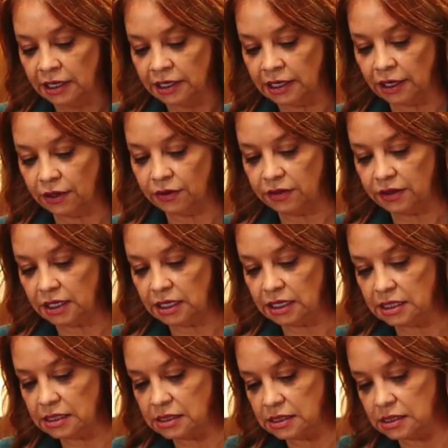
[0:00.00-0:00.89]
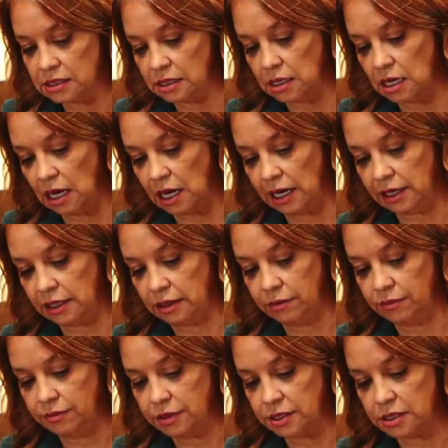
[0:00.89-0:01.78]
Now these
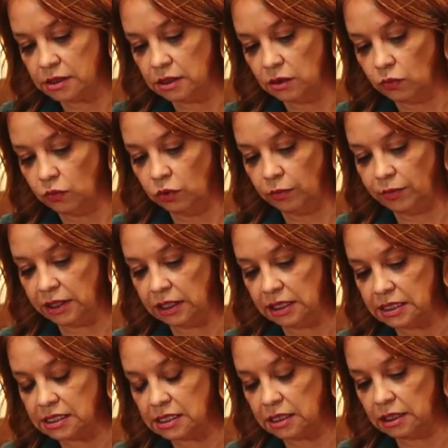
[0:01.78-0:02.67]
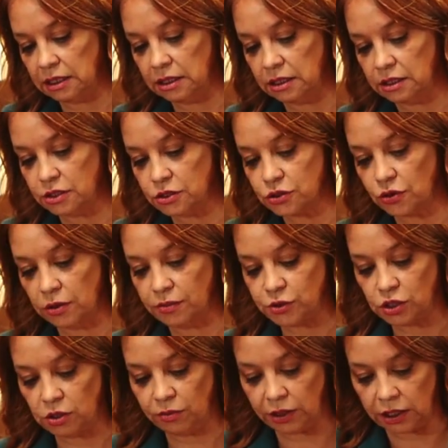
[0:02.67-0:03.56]
items will be listed in the
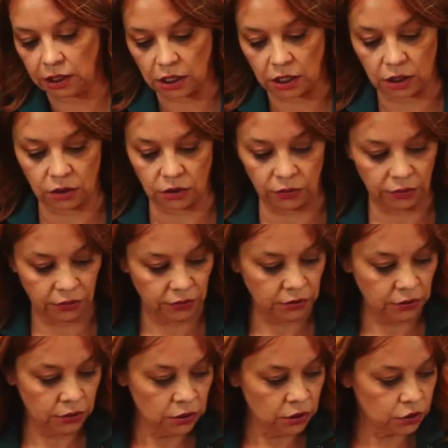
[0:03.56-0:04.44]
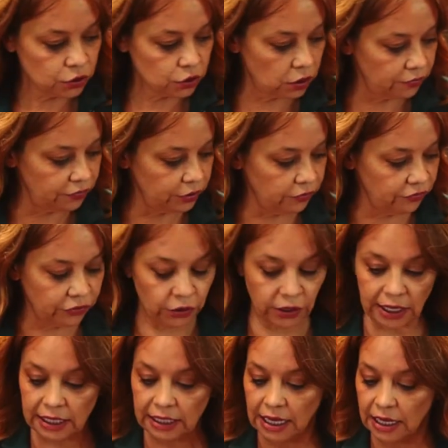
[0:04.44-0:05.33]
description below, so if you
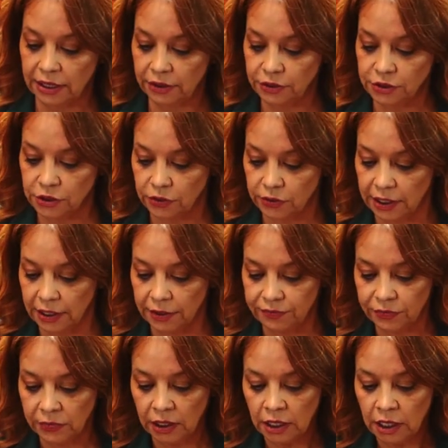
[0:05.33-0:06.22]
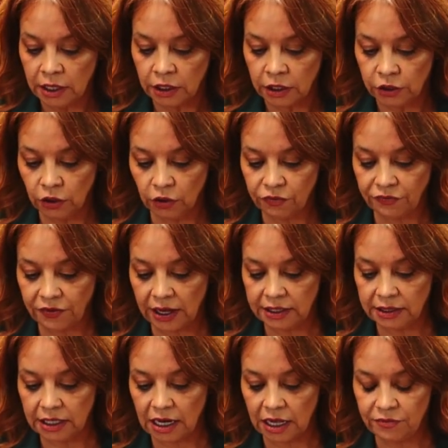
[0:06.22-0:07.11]
forget how to do it, you'll
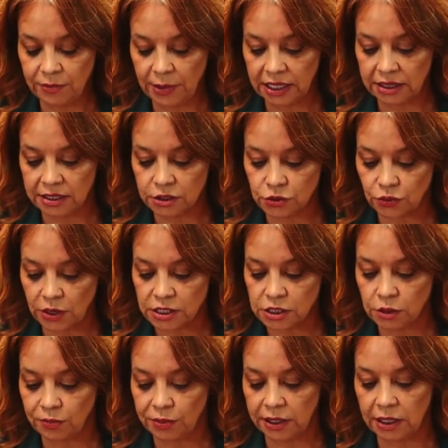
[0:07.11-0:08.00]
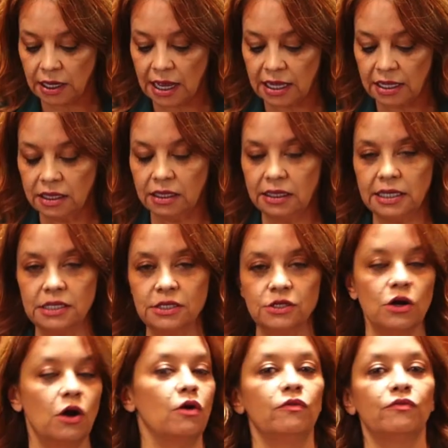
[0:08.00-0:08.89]
find that I've made this recipe at
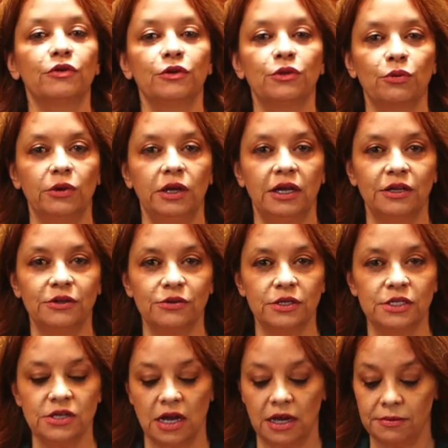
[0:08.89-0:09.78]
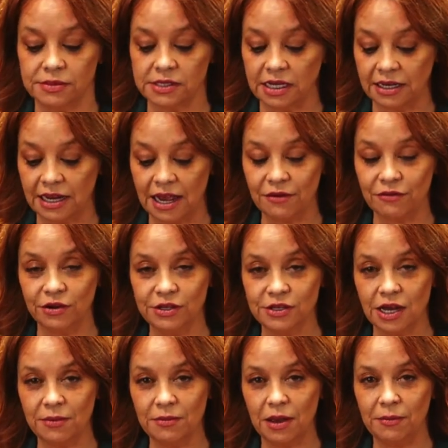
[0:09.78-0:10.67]
least over 300 times, and every
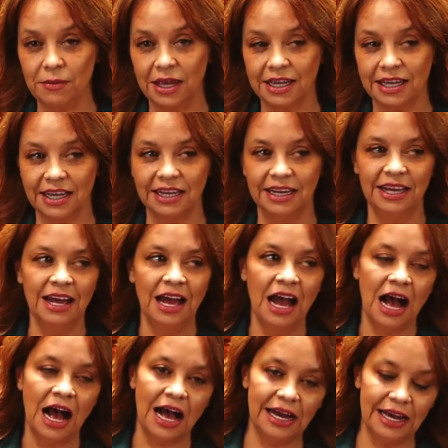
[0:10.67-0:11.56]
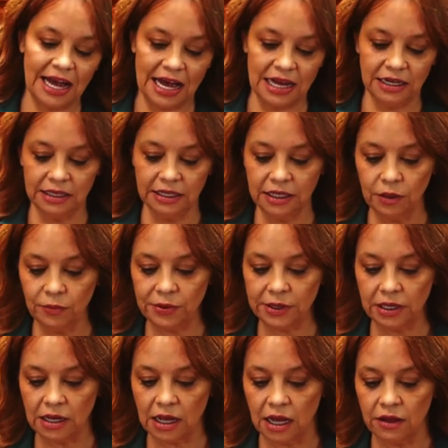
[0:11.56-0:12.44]
time I make it, I add a little
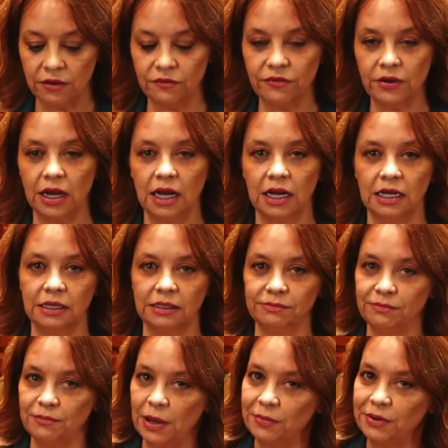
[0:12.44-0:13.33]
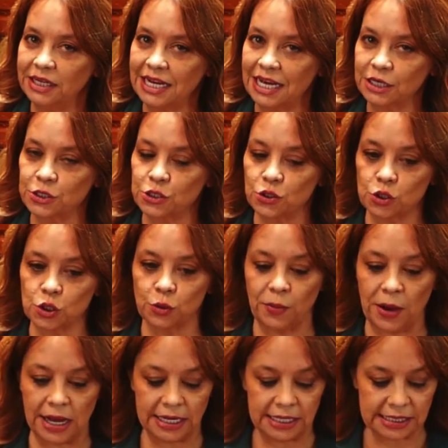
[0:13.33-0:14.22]
bit of maybe an extra
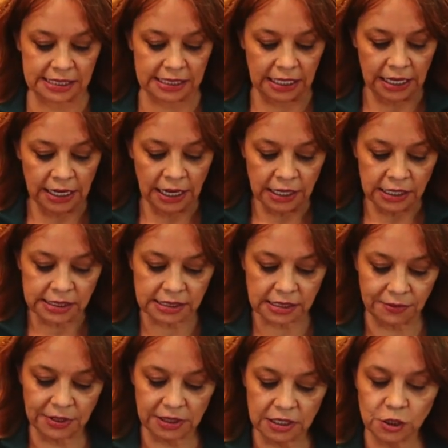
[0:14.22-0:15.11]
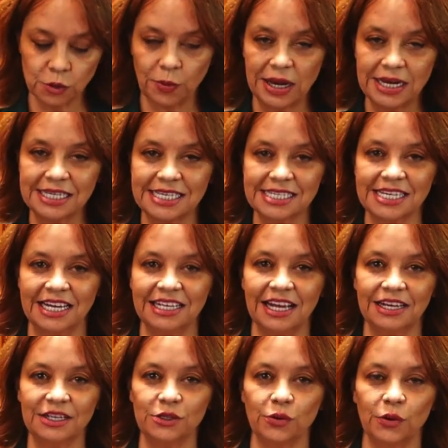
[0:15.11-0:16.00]
spice. Some of the spices I
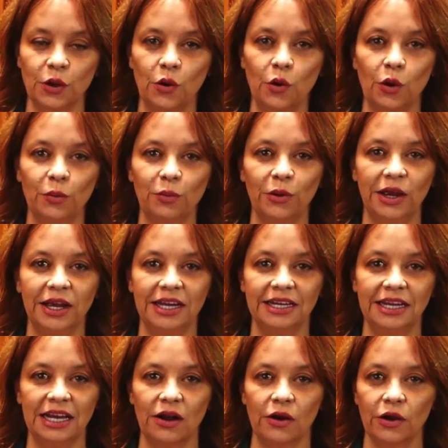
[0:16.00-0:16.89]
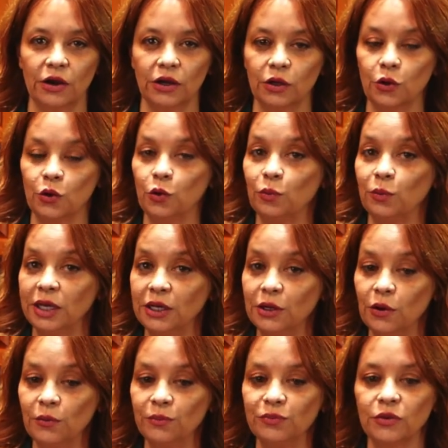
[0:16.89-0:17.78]
like to incorporate are
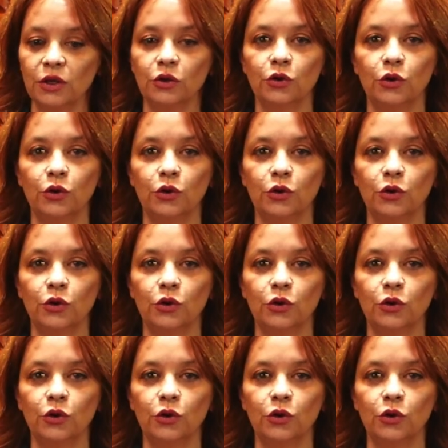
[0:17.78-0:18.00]
cumino.